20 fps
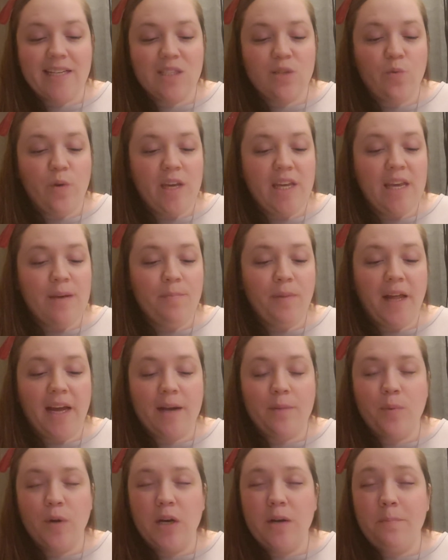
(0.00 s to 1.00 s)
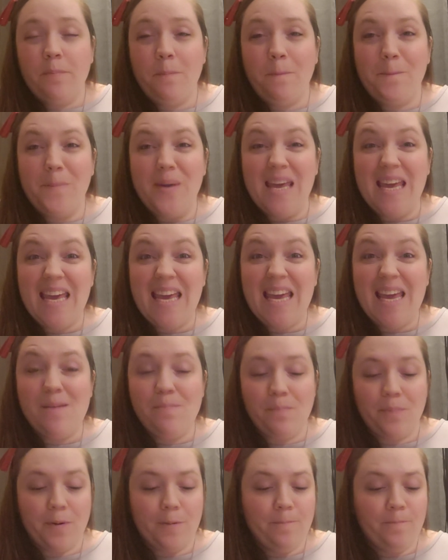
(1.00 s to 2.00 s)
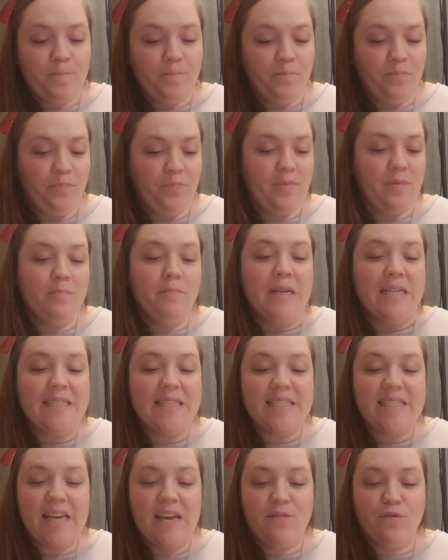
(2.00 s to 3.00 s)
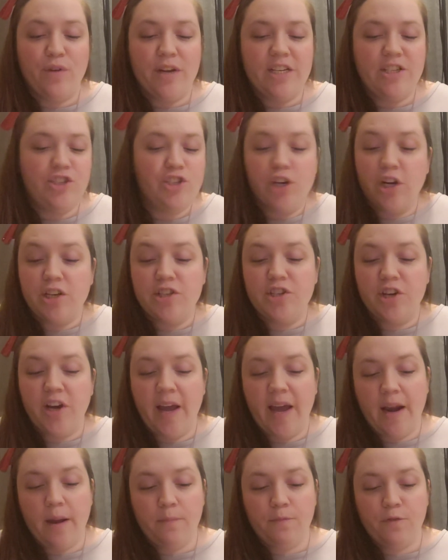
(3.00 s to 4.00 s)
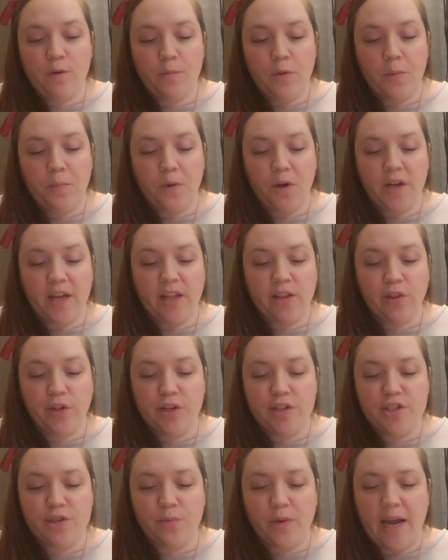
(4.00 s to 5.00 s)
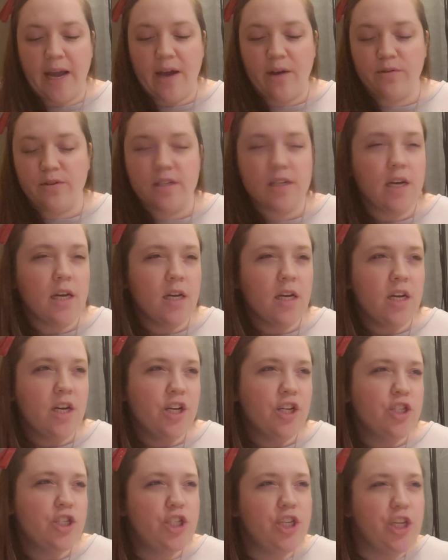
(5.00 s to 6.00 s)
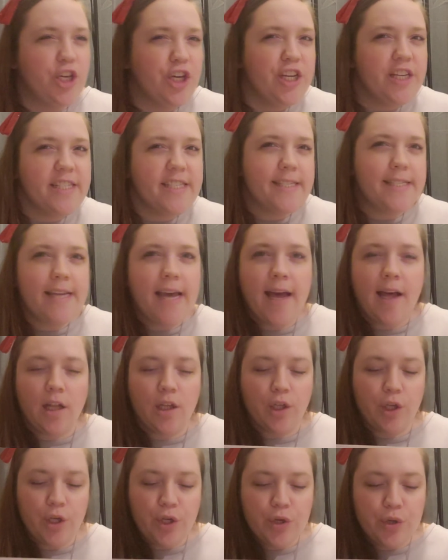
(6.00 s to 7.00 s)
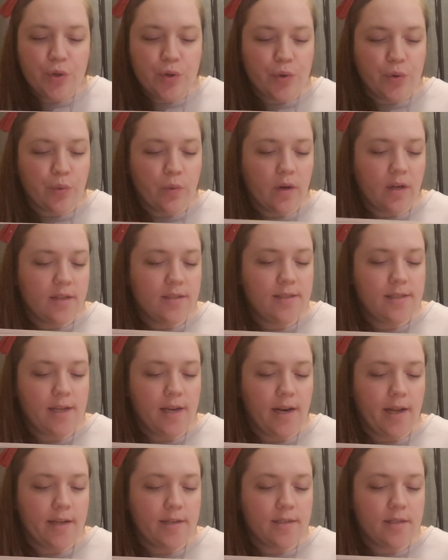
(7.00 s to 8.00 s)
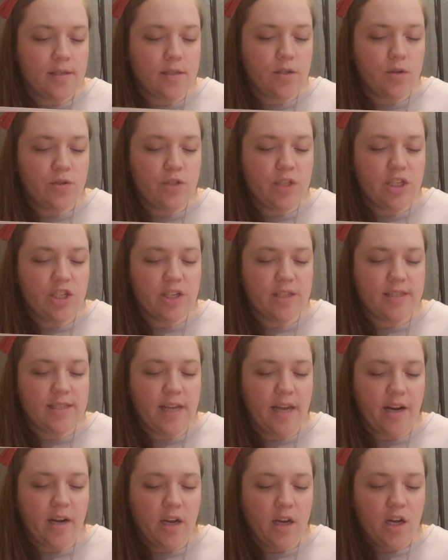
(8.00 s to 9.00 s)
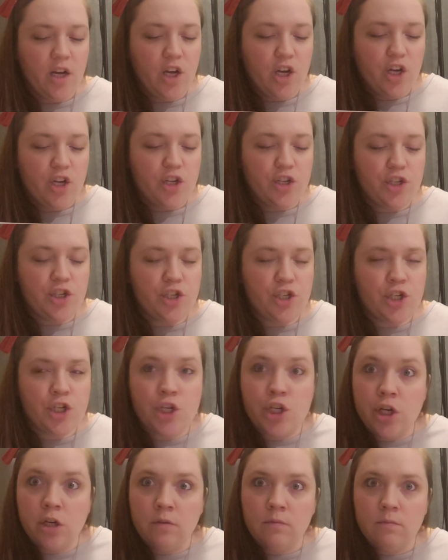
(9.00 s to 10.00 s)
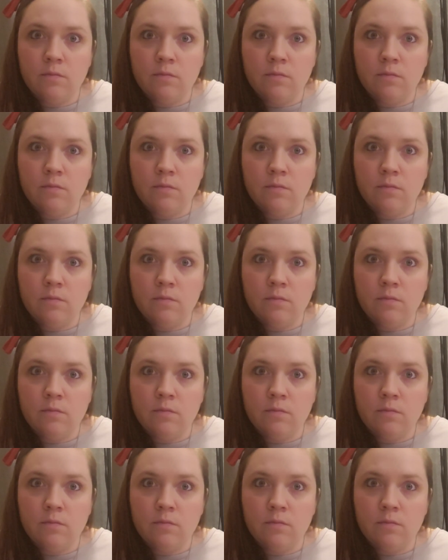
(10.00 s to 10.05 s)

squeaky blackbird peep. Mrs. Avery jerked her head up from her book and looked around. She couldn't tell who did it, so she just said, "Shh,"